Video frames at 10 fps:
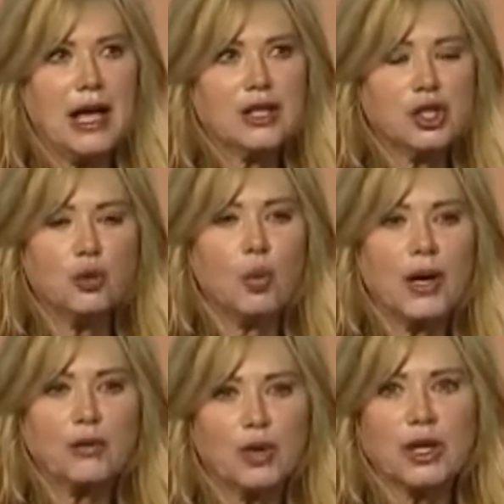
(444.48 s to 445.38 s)
so you want
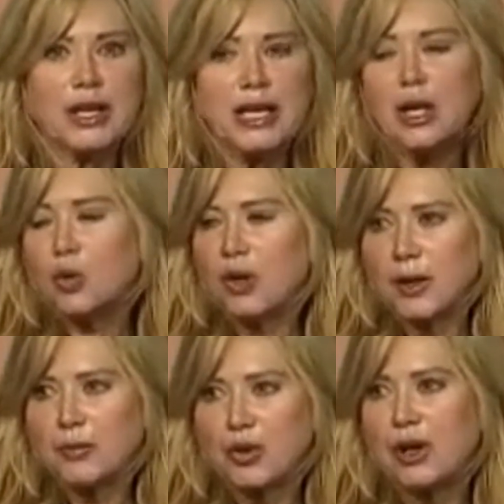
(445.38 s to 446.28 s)
to really
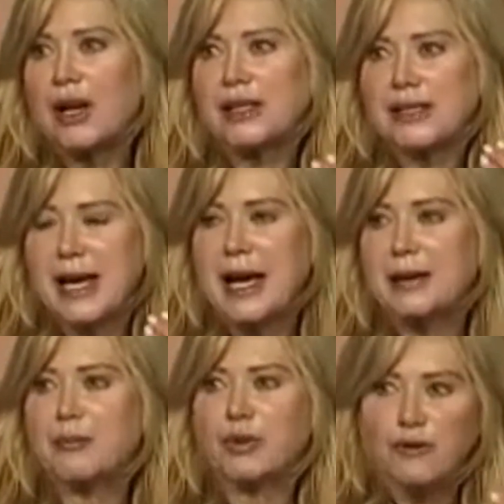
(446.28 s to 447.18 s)
equilibralize that
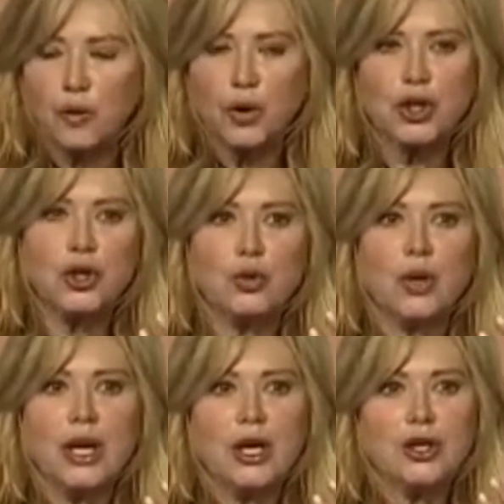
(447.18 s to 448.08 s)
before you
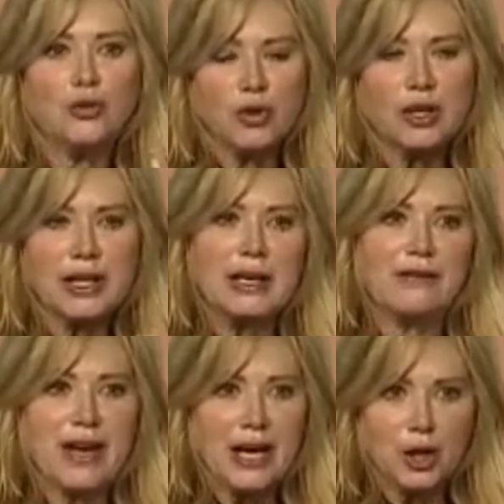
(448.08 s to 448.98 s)
really
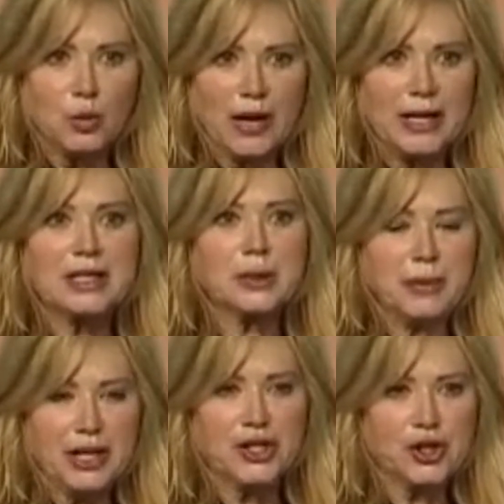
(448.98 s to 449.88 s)
evaluate it to
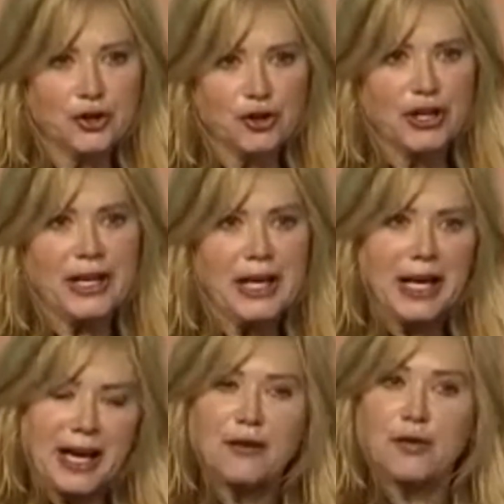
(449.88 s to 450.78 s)
make sure you're
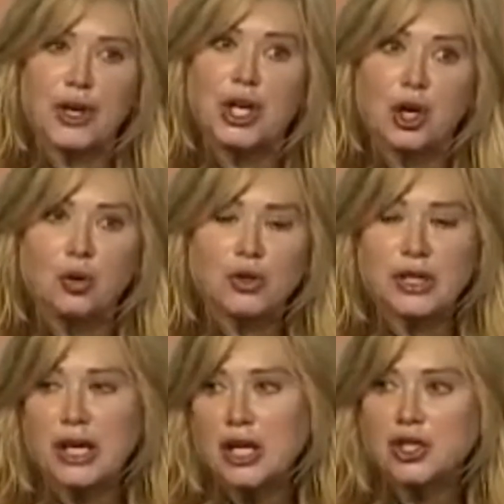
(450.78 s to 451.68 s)
getting every note.
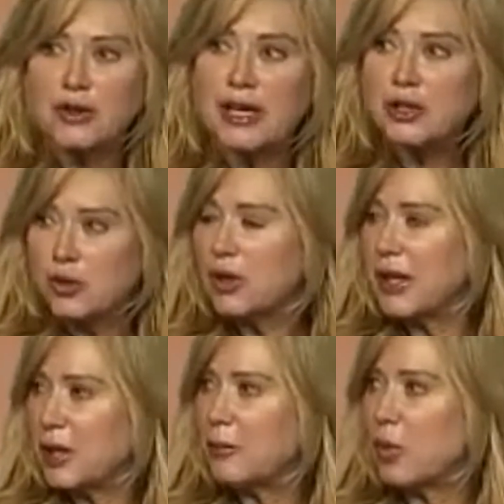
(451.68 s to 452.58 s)
So that's really
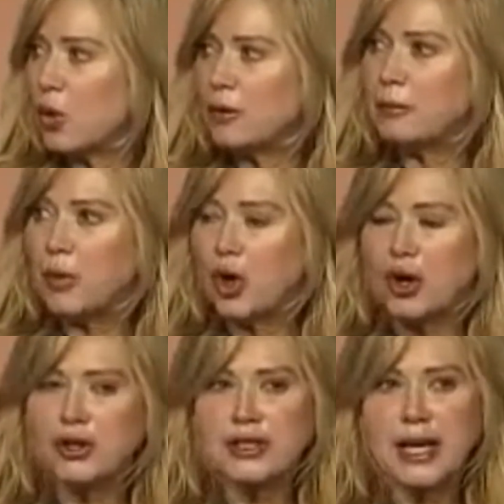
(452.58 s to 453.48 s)
an important
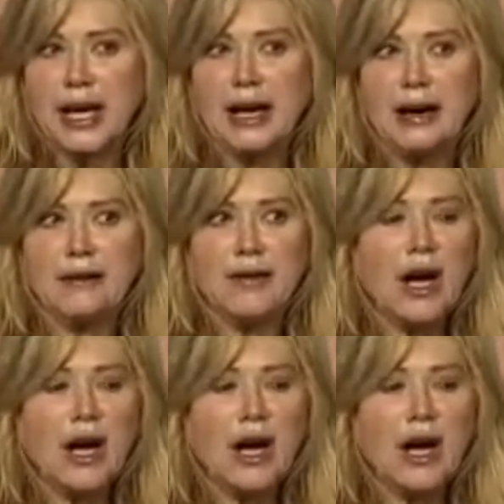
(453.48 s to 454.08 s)
part of